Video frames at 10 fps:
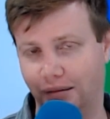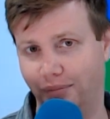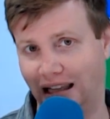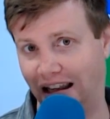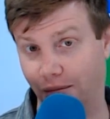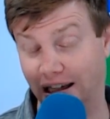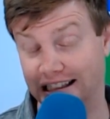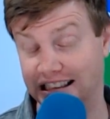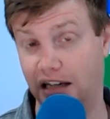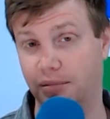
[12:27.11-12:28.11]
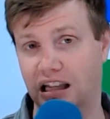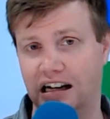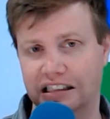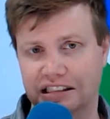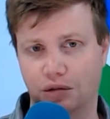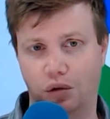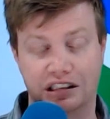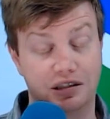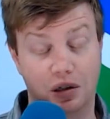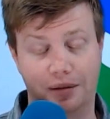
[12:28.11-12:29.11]
either being stabilized or
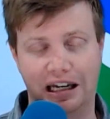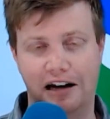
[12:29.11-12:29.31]
still coming